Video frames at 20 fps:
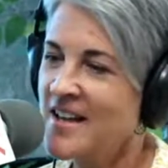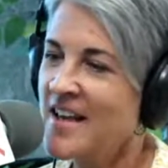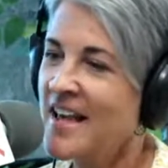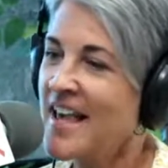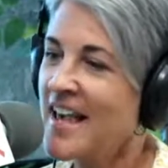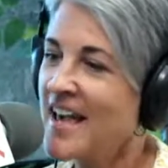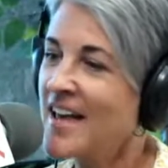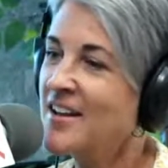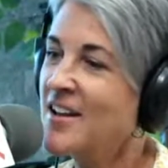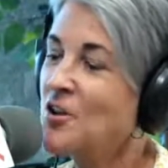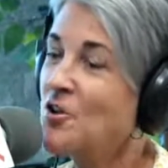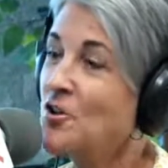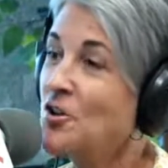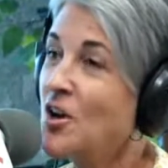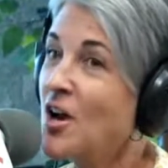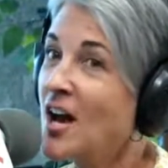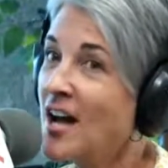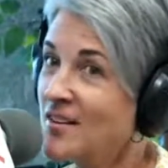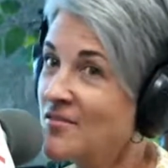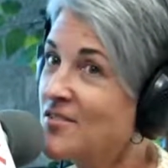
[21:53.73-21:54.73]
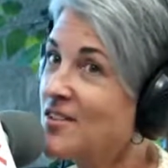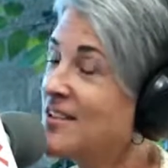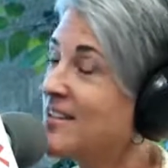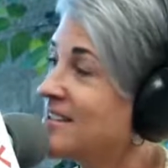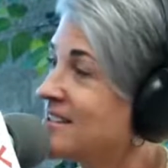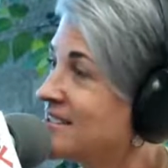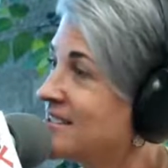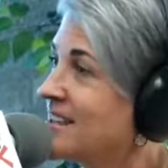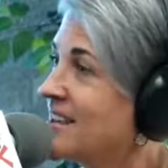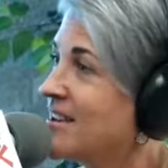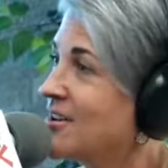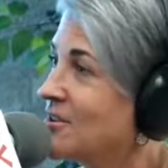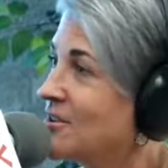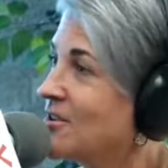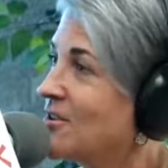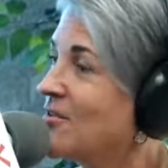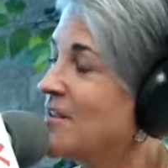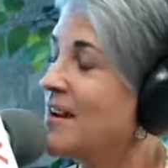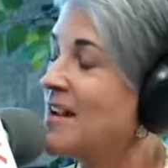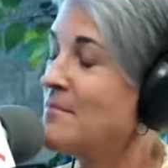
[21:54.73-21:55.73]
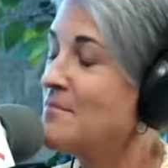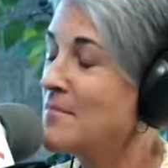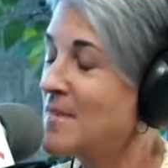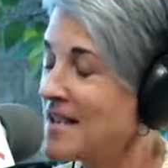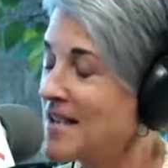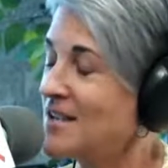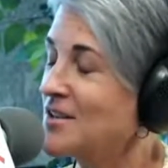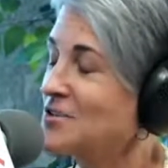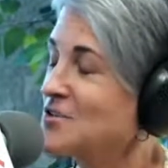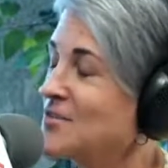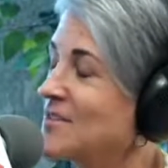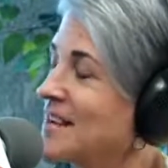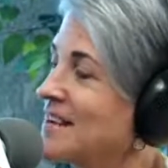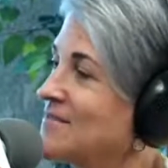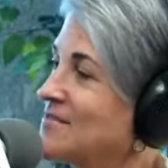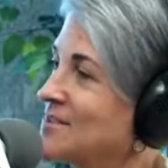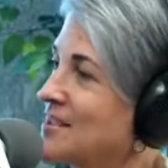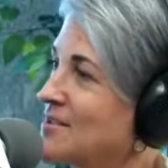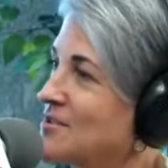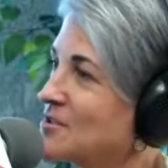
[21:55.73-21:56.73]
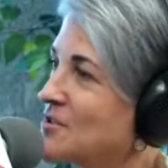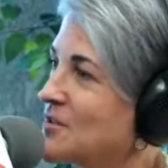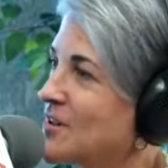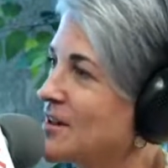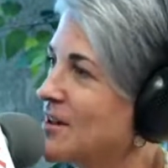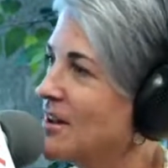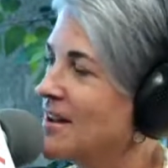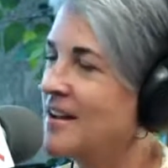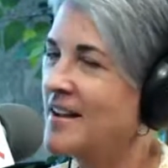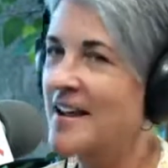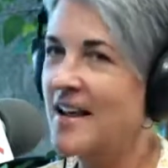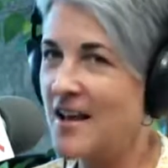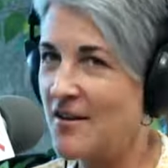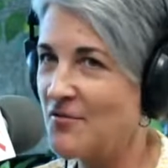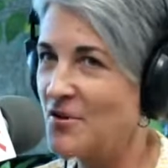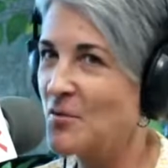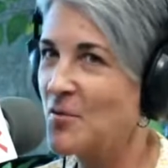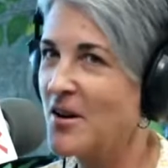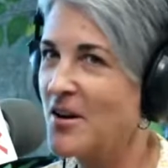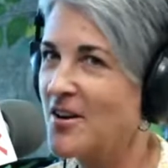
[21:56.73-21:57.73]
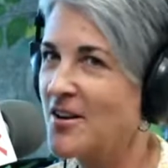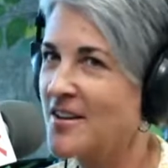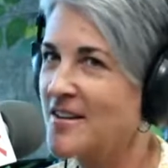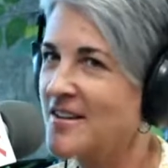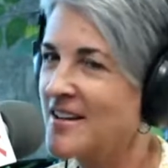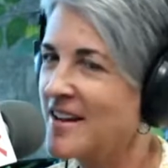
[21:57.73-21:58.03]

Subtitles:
And I could confidently say to her that I'm making sure I have sunscreen on everywhere.